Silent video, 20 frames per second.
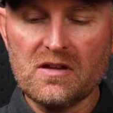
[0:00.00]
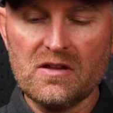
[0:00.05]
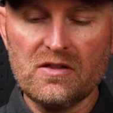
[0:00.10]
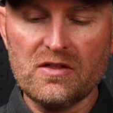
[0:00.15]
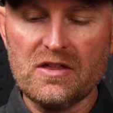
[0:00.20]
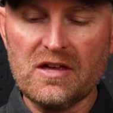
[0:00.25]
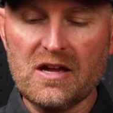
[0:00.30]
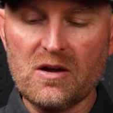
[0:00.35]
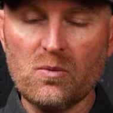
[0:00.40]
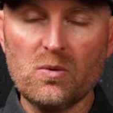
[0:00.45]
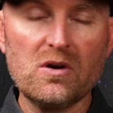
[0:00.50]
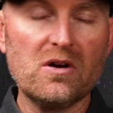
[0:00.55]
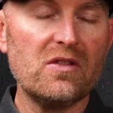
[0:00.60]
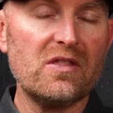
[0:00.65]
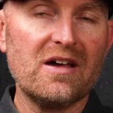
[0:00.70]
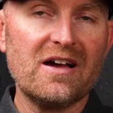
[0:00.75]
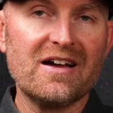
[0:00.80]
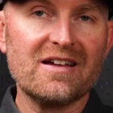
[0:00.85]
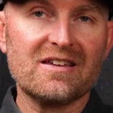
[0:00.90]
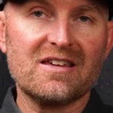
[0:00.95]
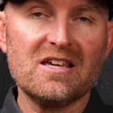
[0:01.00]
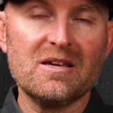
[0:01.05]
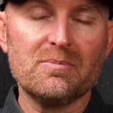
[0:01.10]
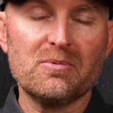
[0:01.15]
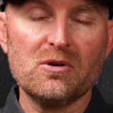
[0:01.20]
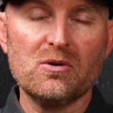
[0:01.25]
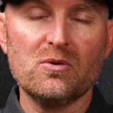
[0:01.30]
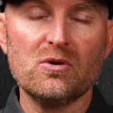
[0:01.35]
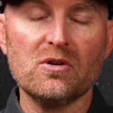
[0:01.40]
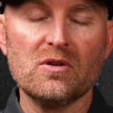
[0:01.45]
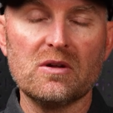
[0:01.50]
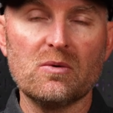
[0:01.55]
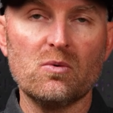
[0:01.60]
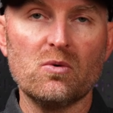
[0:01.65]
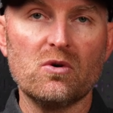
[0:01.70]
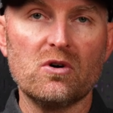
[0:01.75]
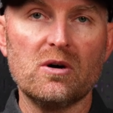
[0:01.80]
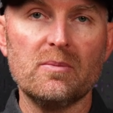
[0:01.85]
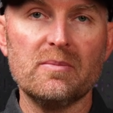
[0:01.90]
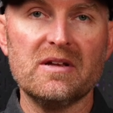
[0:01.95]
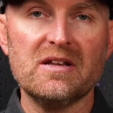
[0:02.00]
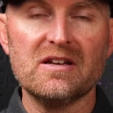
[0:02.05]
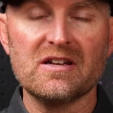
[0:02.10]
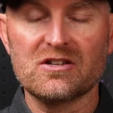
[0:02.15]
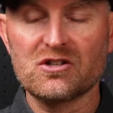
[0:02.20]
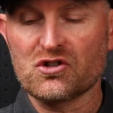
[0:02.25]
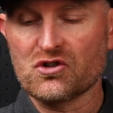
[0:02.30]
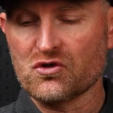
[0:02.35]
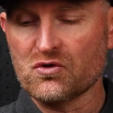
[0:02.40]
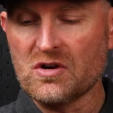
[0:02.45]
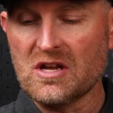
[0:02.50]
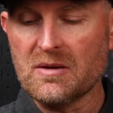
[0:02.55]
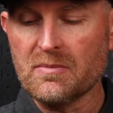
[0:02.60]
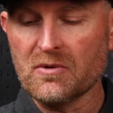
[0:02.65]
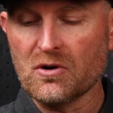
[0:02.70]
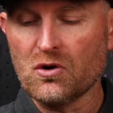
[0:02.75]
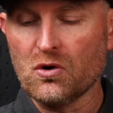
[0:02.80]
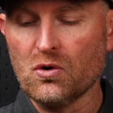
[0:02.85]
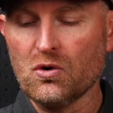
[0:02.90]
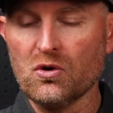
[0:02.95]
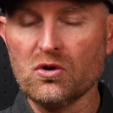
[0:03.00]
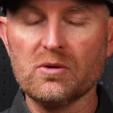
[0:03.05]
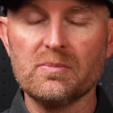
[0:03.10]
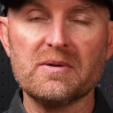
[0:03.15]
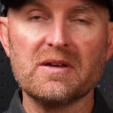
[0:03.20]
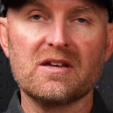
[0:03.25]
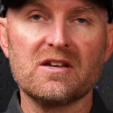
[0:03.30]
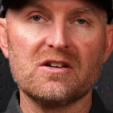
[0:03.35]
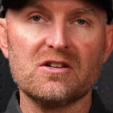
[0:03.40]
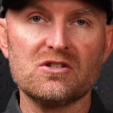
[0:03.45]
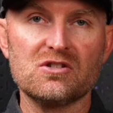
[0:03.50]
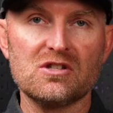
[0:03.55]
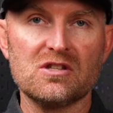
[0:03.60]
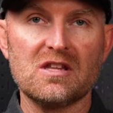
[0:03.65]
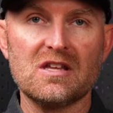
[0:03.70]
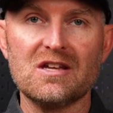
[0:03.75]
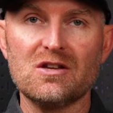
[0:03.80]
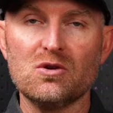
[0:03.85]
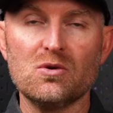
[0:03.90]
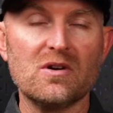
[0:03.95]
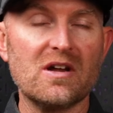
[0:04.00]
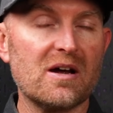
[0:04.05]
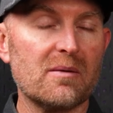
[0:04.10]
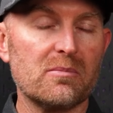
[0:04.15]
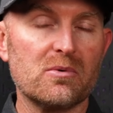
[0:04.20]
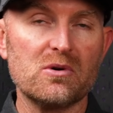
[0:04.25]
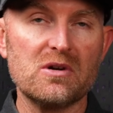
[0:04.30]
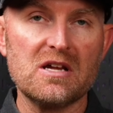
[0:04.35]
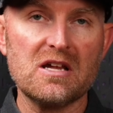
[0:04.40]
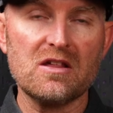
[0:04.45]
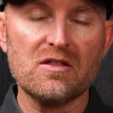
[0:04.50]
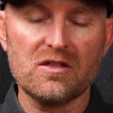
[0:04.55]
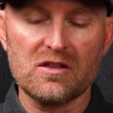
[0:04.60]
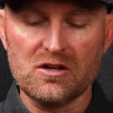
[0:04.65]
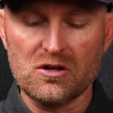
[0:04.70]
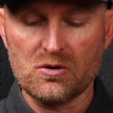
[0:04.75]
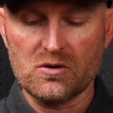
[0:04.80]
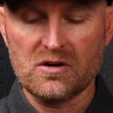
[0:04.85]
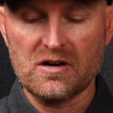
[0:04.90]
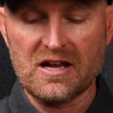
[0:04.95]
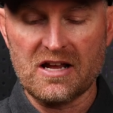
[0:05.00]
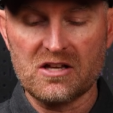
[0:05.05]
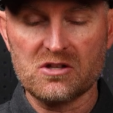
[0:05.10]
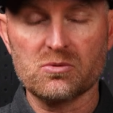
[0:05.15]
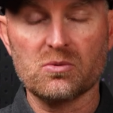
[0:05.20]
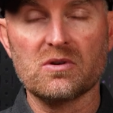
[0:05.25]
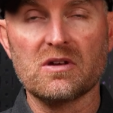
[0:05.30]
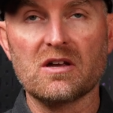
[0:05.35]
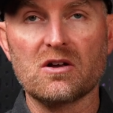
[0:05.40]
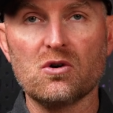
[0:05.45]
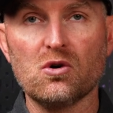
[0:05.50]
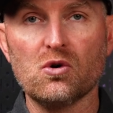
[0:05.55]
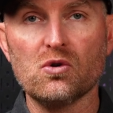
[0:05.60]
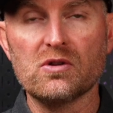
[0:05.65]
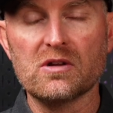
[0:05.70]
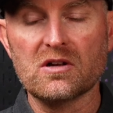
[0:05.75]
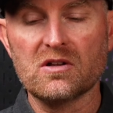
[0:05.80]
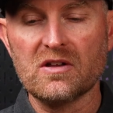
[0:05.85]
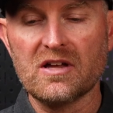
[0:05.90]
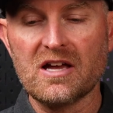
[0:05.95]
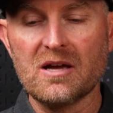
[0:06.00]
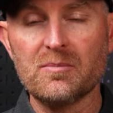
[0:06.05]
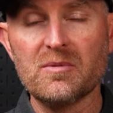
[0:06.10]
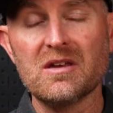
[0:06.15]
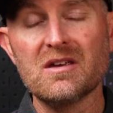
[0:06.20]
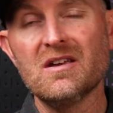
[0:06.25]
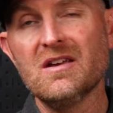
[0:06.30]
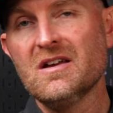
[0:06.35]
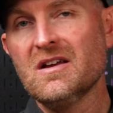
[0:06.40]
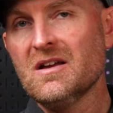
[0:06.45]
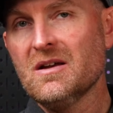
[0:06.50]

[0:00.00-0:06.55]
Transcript: They will not keep you really warm in extreme cold because they do not breathe. Your hands will get cold and clammy.